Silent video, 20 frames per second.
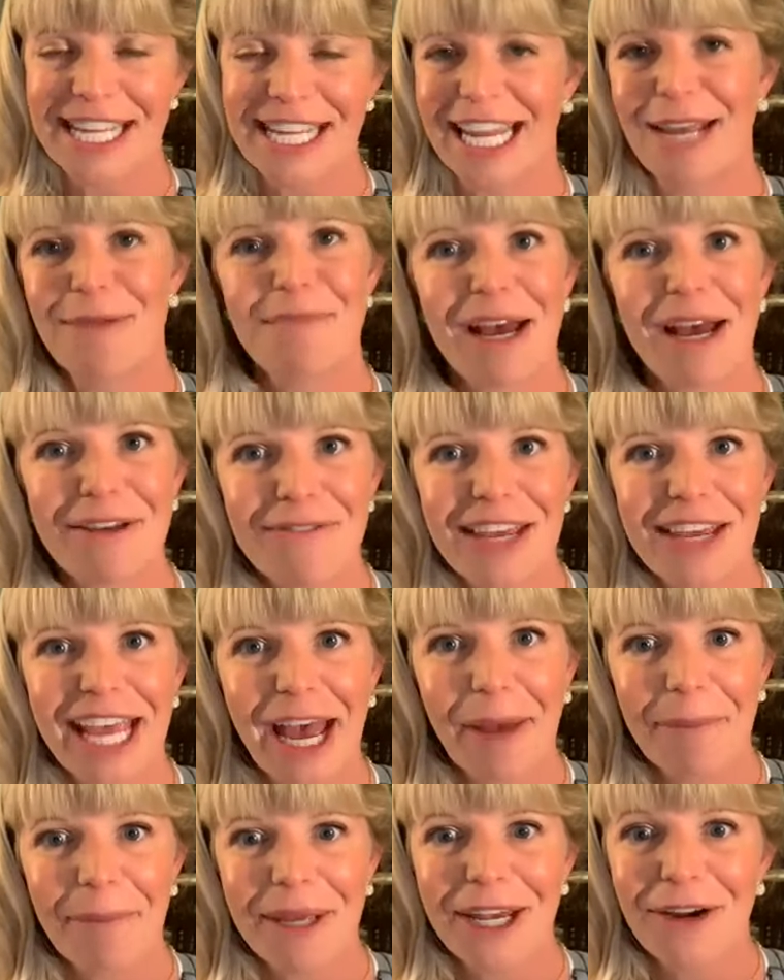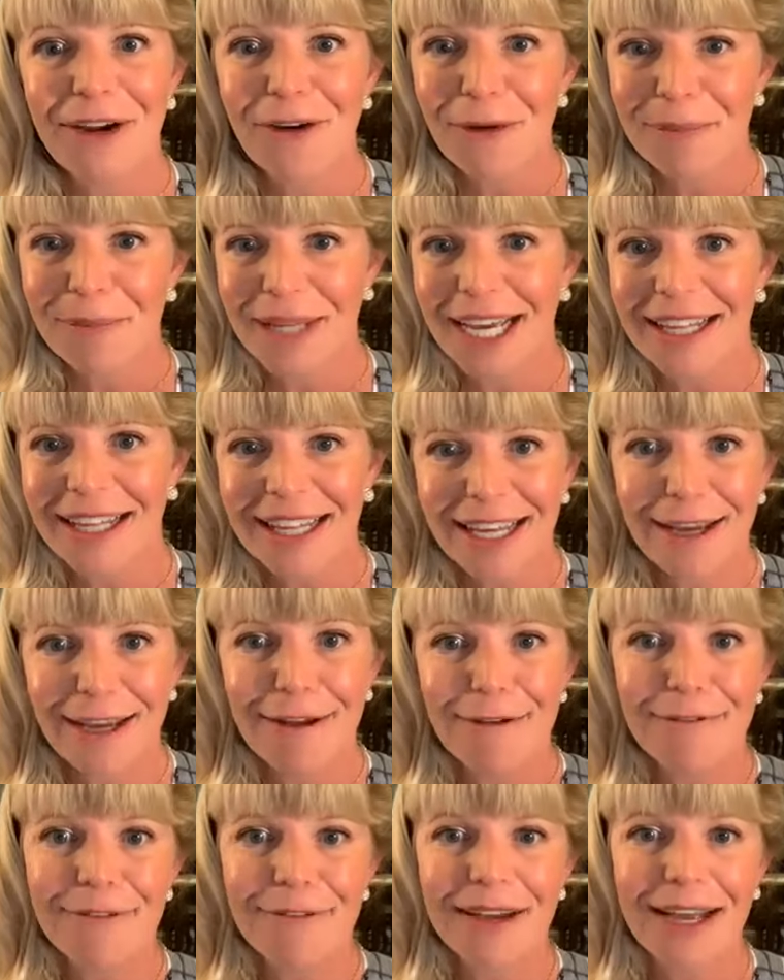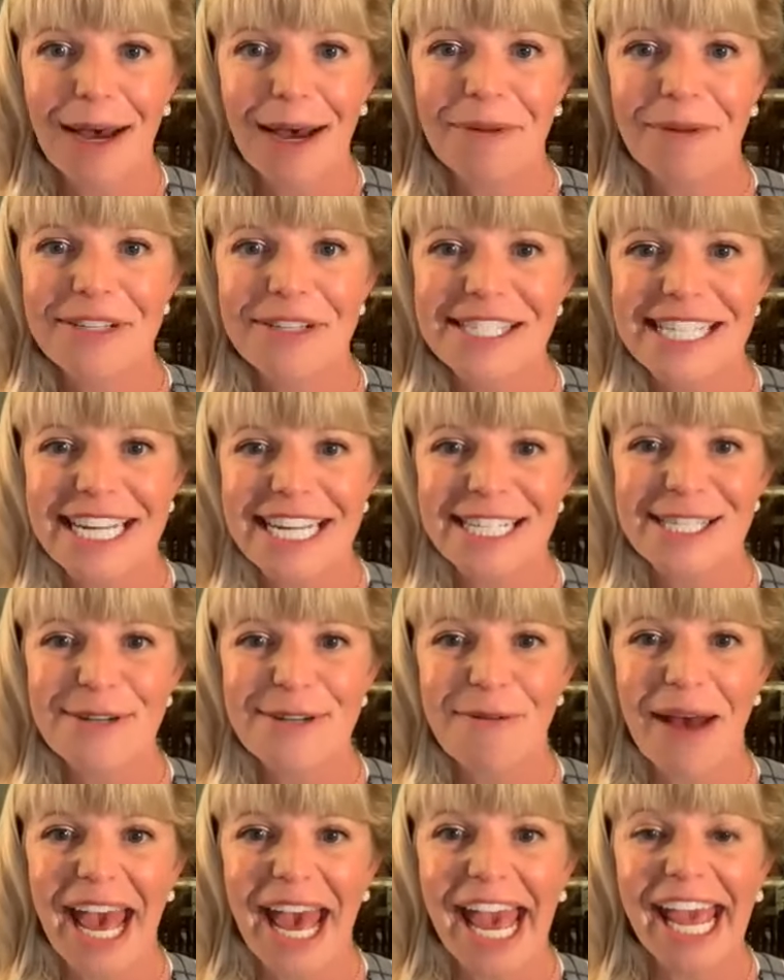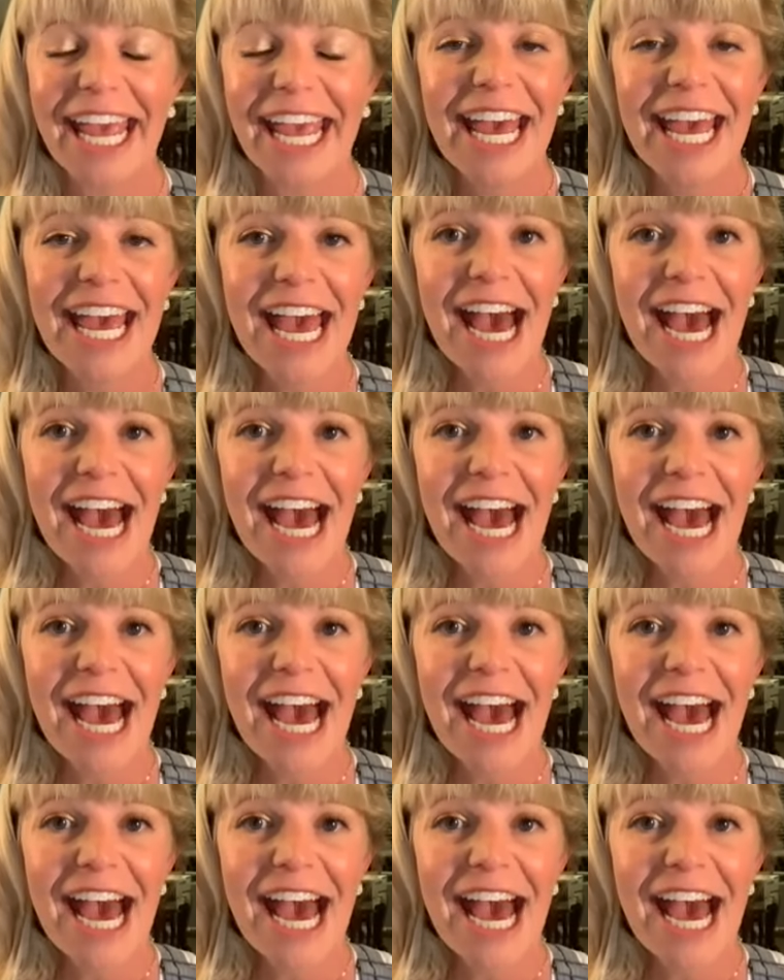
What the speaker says: like in my VIP group that live a couple states away,